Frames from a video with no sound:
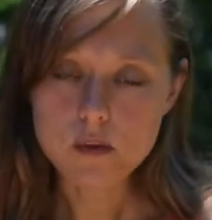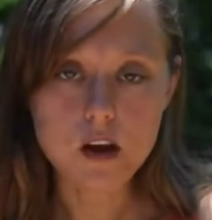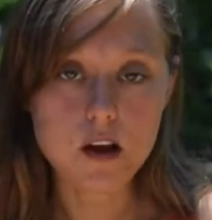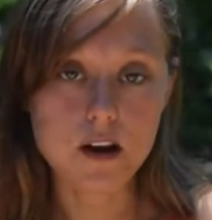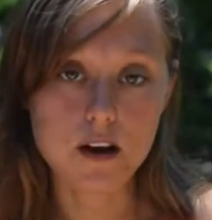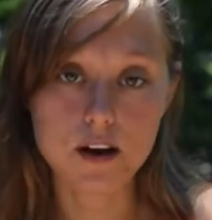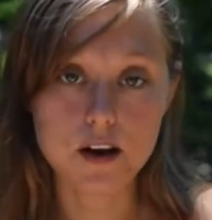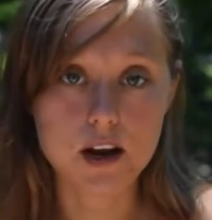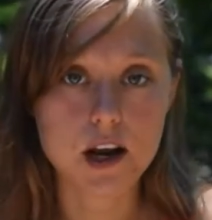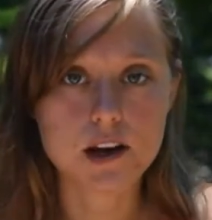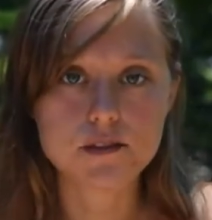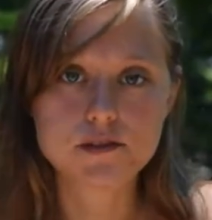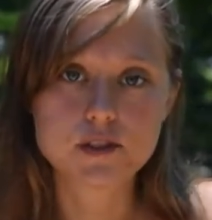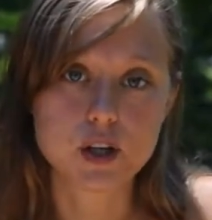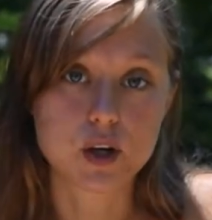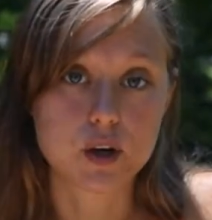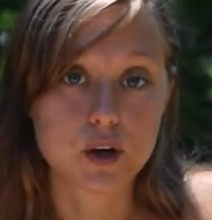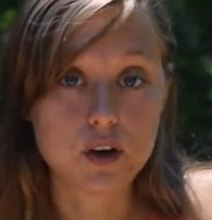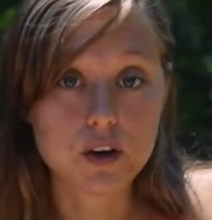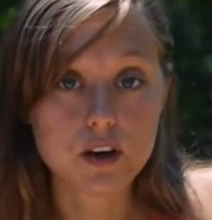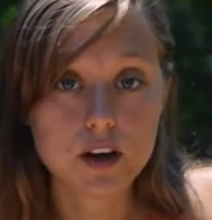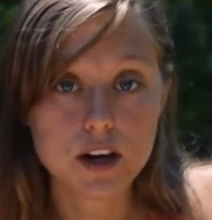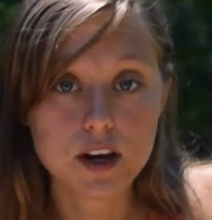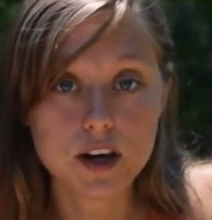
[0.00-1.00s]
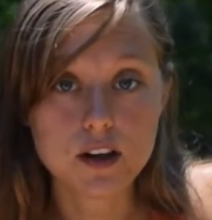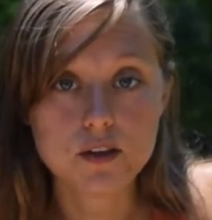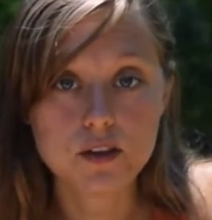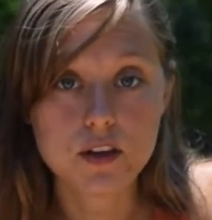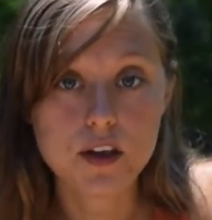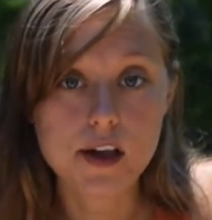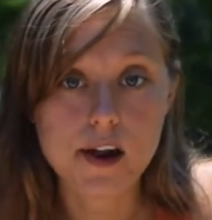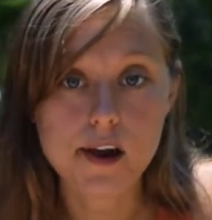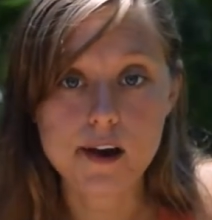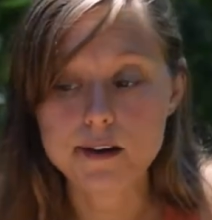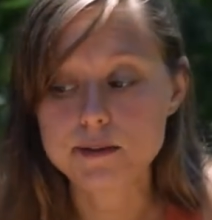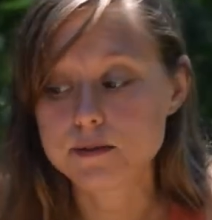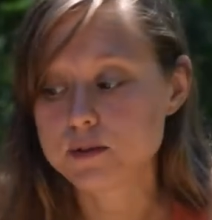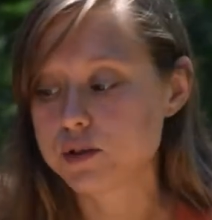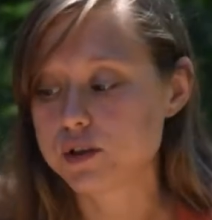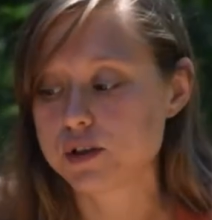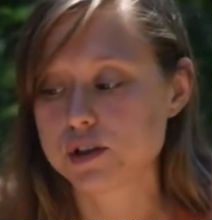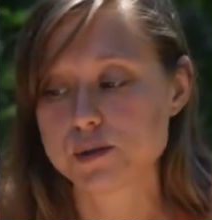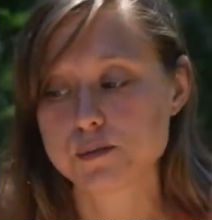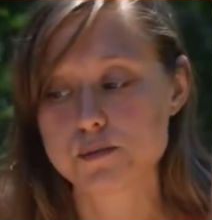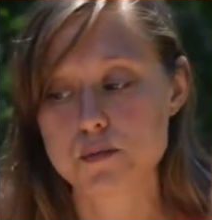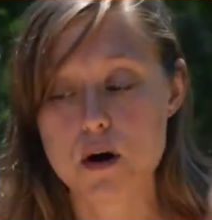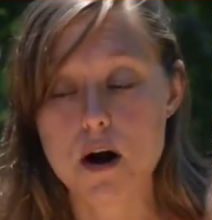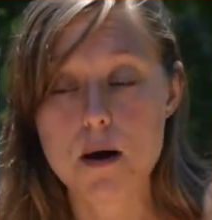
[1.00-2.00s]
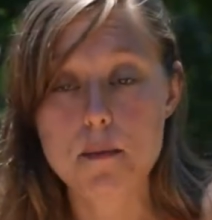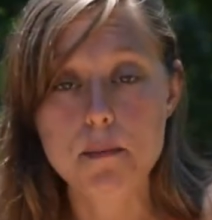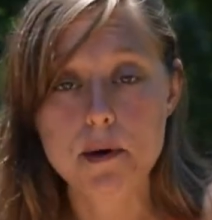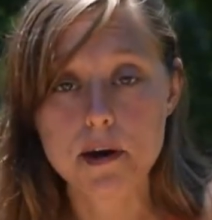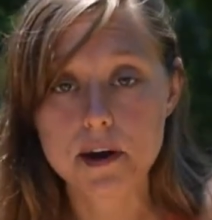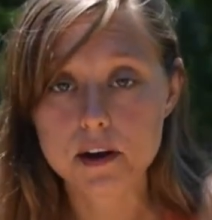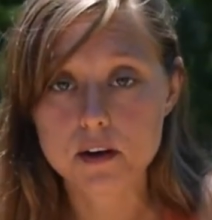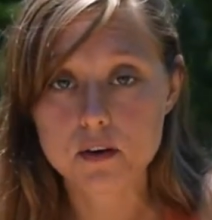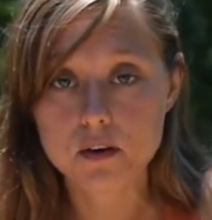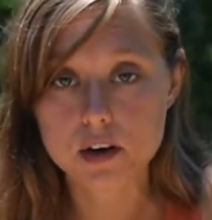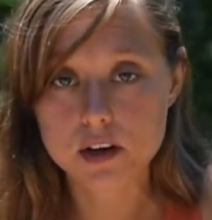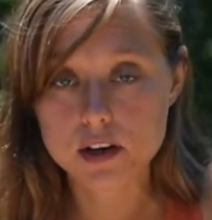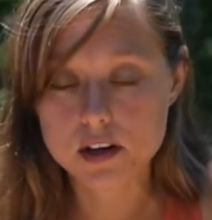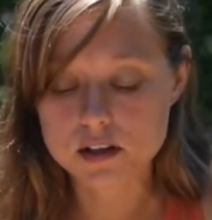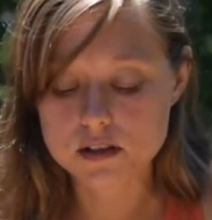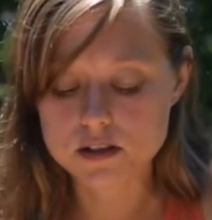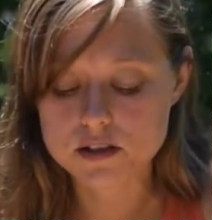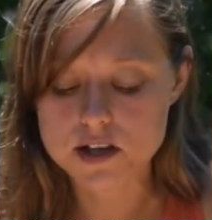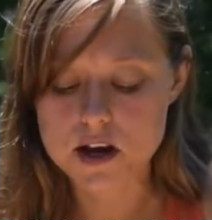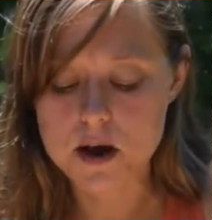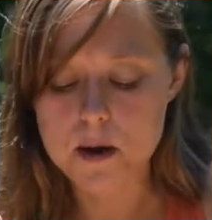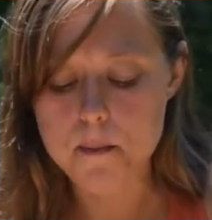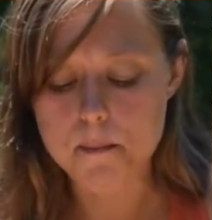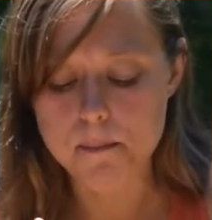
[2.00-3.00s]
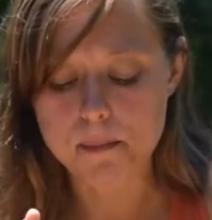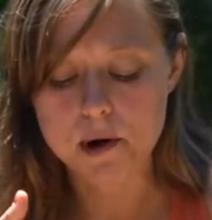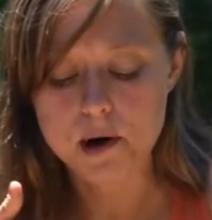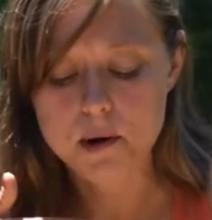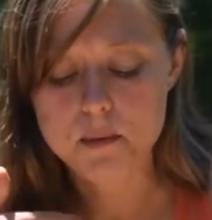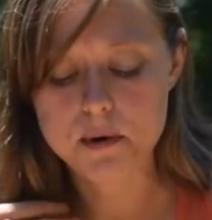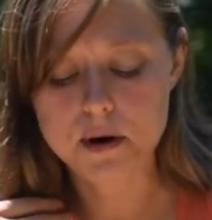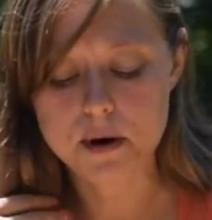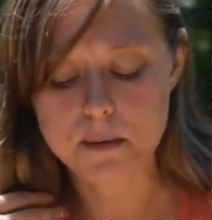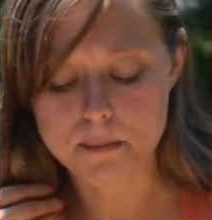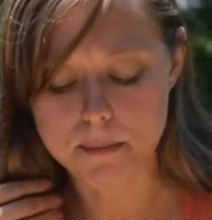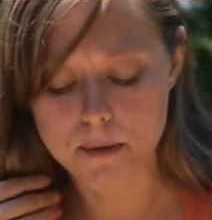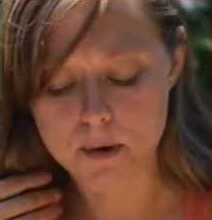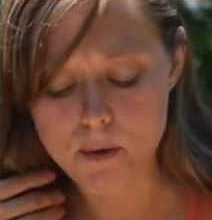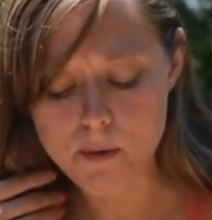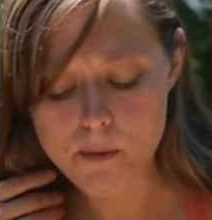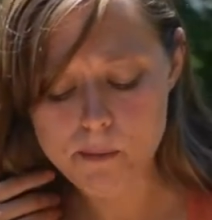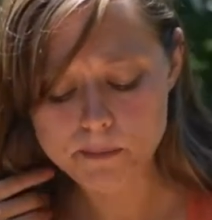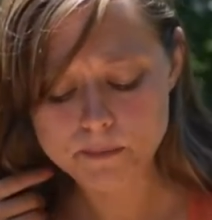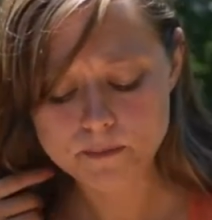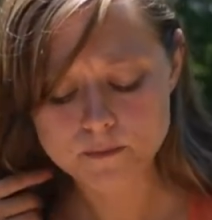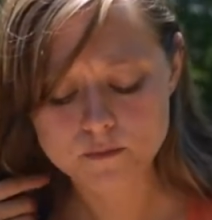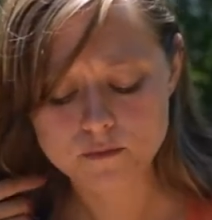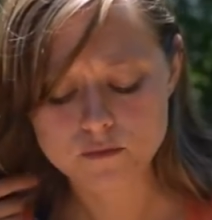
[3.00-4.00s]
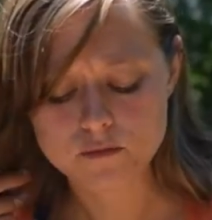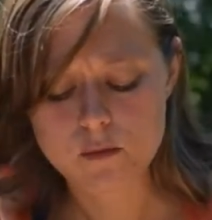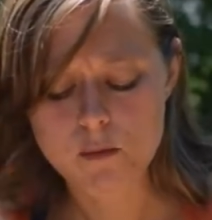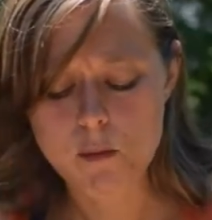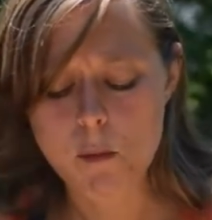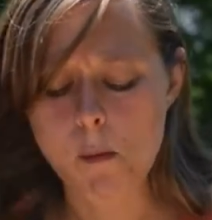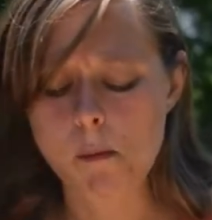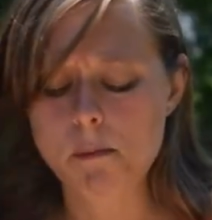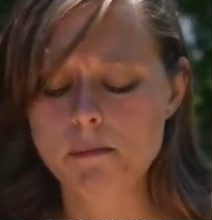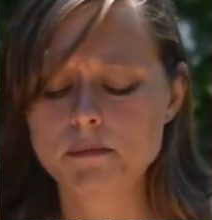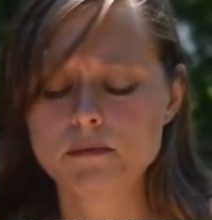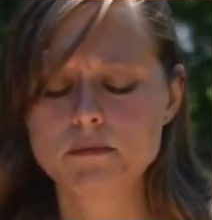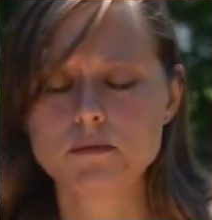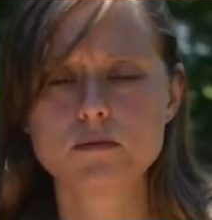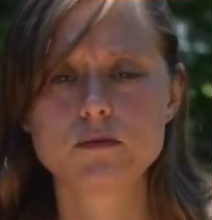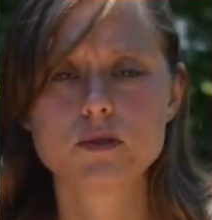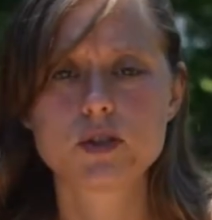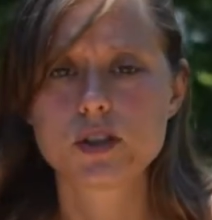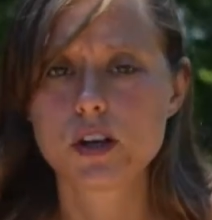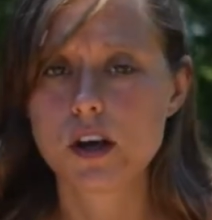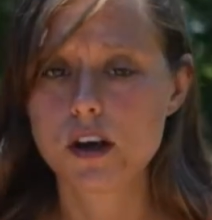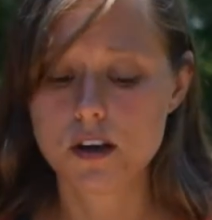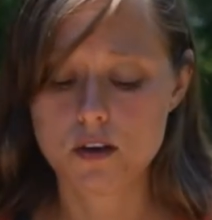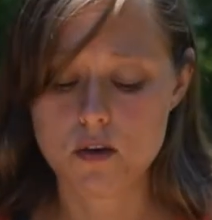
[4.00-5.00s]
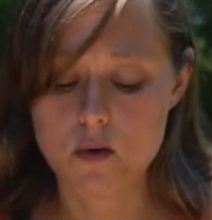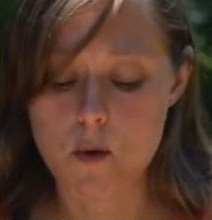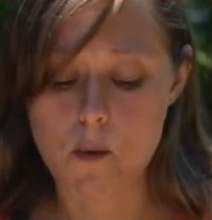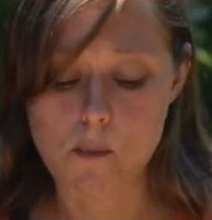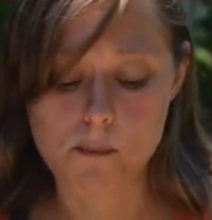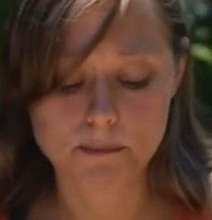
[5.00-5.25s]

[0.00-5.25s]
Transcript: I didn't have to cook anything, just brought my ingredients out and put them in a bowl. It's like